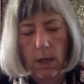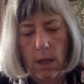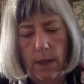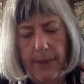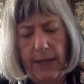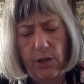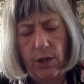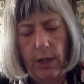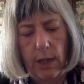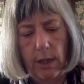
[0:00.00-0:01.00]
I'm
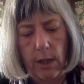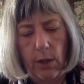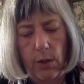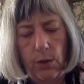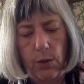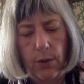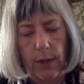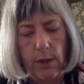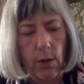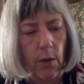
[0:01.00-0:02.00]
actually going to go to
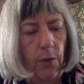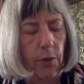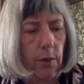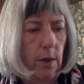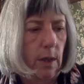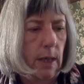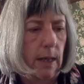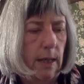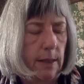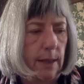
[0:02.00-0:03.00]
the Toth
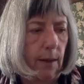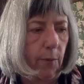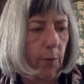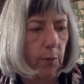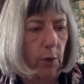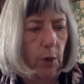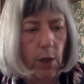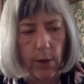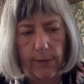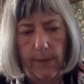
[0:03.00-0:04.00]
deck for
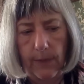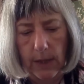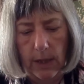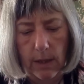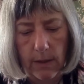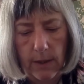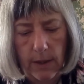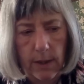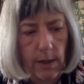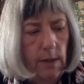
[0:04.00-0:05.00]
Virgo, something
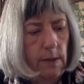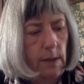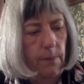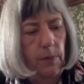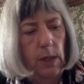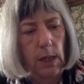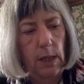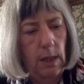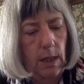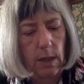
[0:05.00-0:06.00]

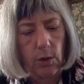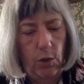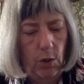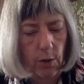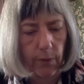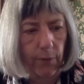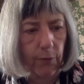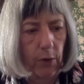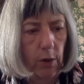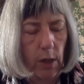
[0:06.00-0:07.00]
new for
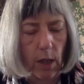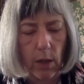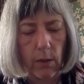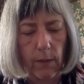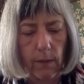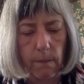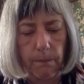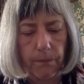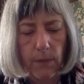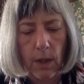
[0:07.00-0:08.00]
Virgos.
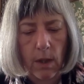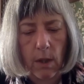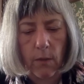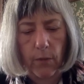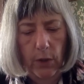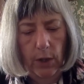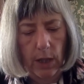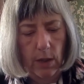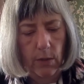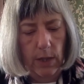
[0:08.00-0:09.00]

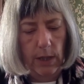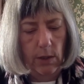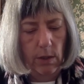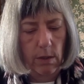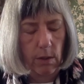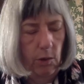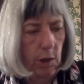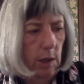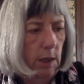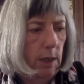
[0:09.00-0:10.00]
Virgo in
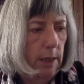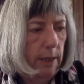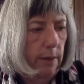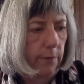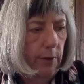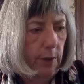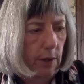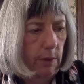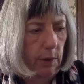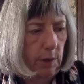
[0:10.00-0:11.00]
July.
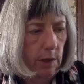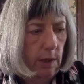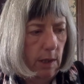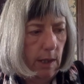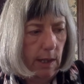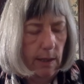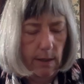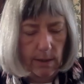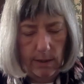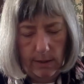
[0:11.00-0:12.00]
Virgo in July.
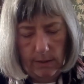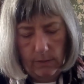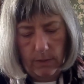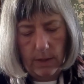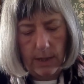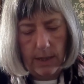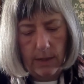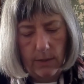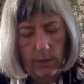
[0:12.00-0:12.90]
Wow.